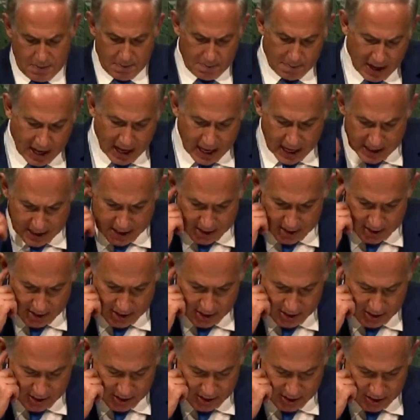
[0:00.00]
by
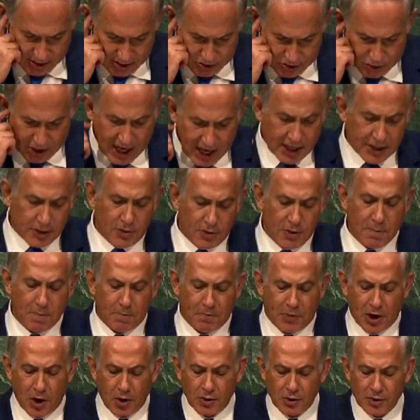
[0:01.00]
trying to
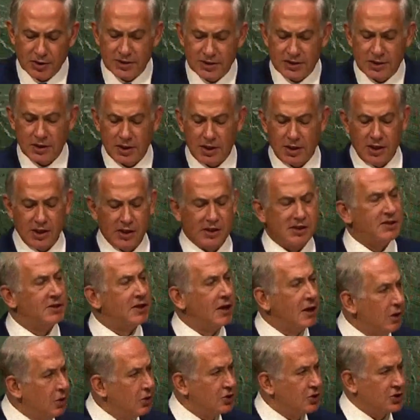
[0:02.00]
impose
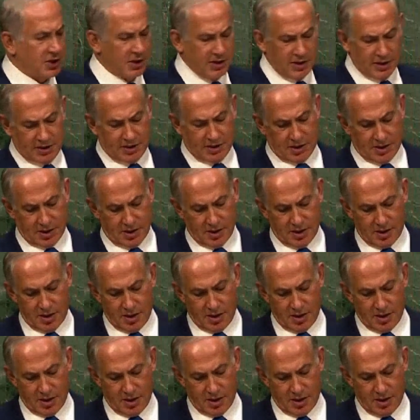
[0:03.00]
solutions